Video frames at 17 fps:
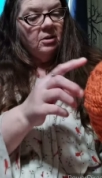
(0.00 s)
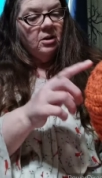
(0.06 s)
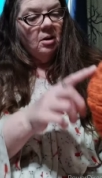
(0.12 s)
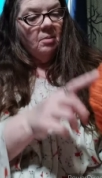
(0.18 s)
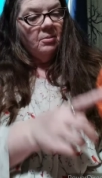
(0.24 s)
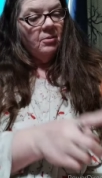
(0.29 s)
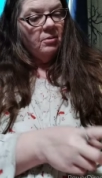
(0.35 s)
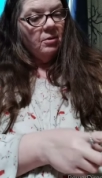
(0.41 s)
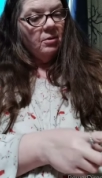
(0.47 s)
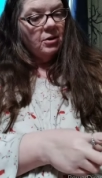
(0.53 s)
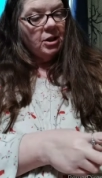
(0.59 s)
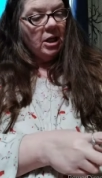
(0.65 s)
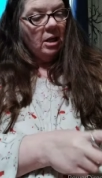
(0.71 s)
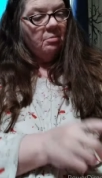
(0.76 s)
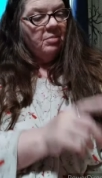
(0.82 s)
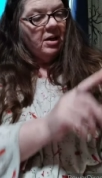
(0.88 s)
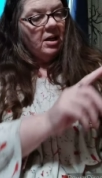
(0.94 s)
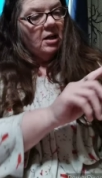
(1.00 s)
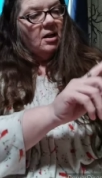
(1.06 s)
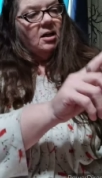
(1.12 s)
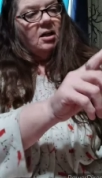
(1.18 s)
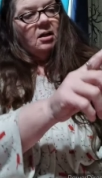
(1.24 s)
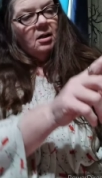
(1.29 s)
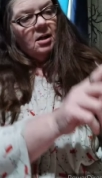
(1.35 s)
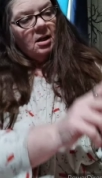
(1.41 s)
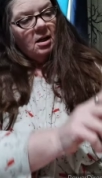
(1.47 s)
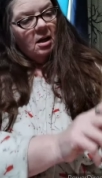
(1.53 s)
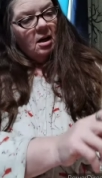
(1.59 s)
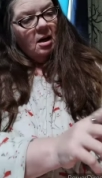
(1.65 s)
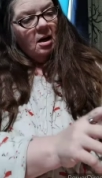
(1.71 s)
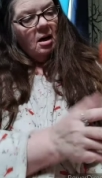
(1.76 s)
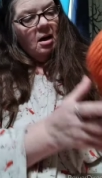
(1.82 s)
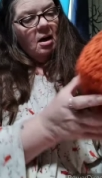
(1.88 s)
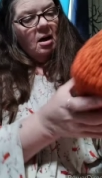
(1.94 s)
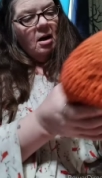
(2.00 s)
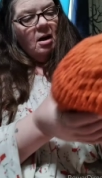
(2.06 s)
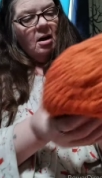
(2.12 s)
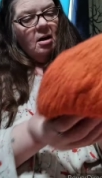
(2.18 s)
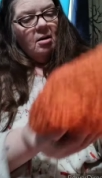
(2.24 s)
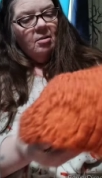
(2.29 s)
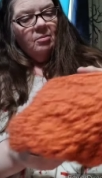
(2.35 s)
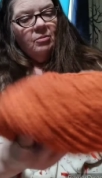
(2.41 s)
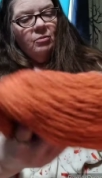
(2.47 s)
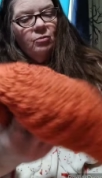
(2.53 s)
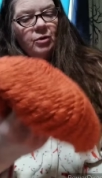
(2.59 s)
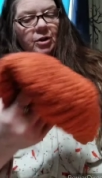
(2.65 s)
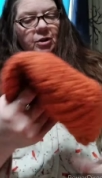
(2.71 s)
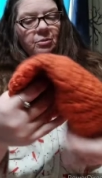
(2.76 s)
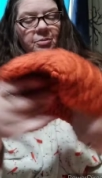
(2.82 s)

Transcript: double crochet beanie with